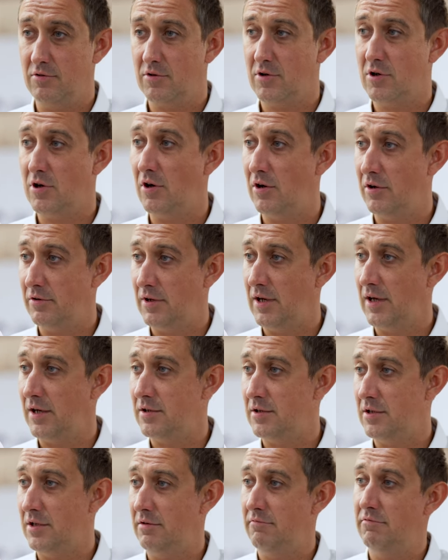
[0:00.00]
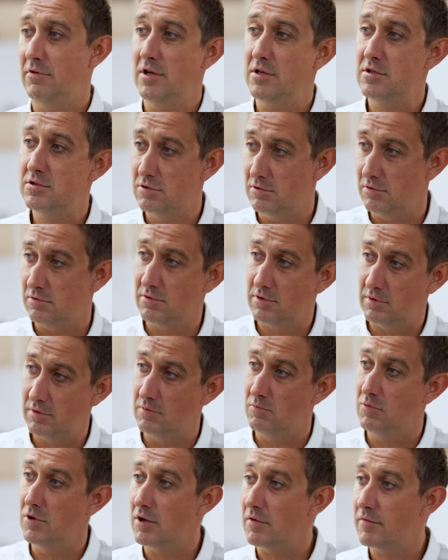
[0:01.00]
or can't actually reshore
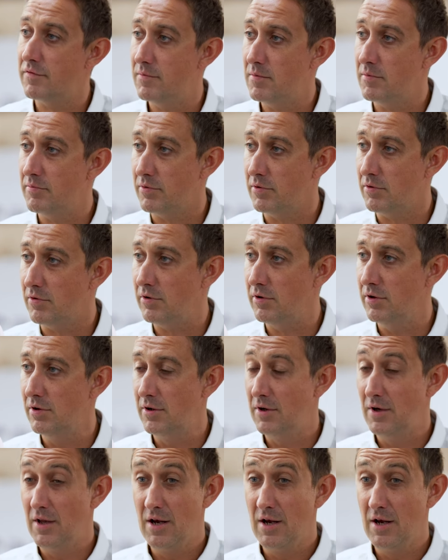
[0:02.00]
the work from abroad.